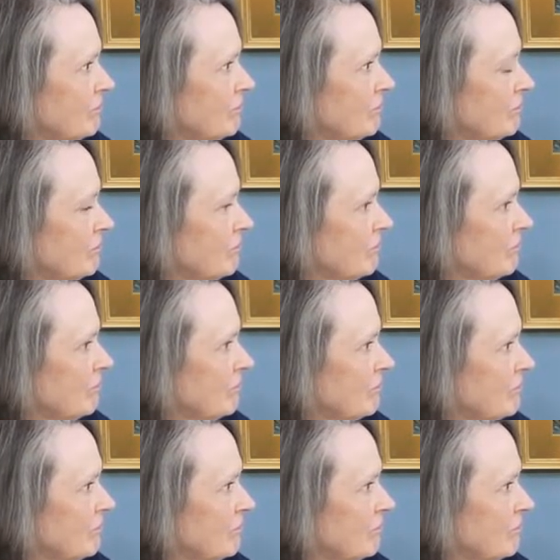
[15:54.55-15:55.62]

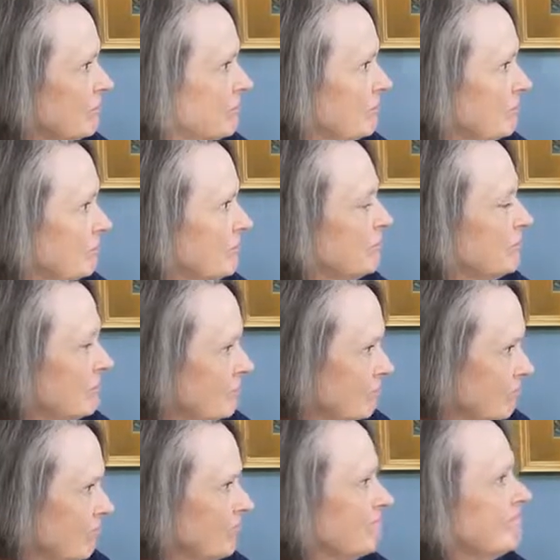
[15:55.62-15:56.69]

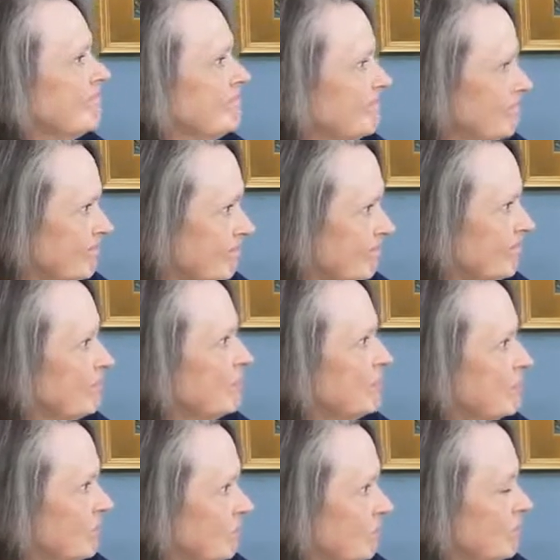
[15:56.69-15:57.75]

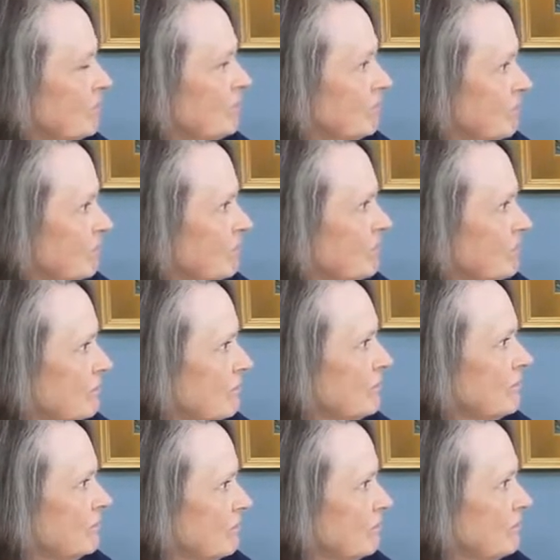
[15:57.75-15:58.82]

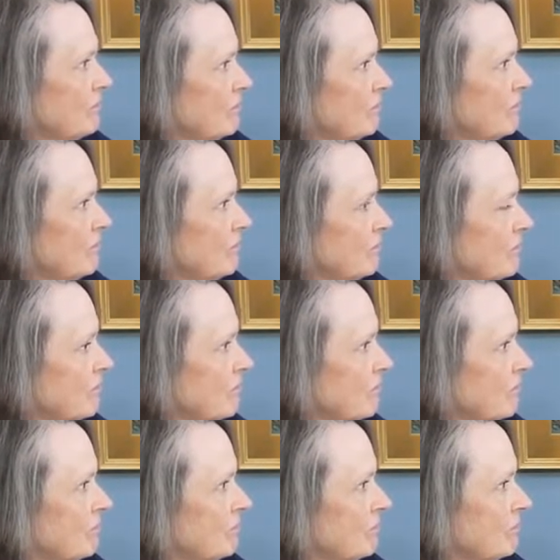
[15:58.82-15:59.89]

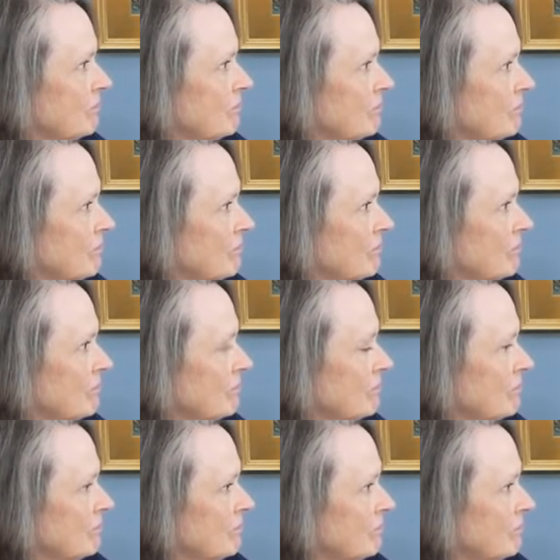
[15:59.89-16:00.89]
(not speaking)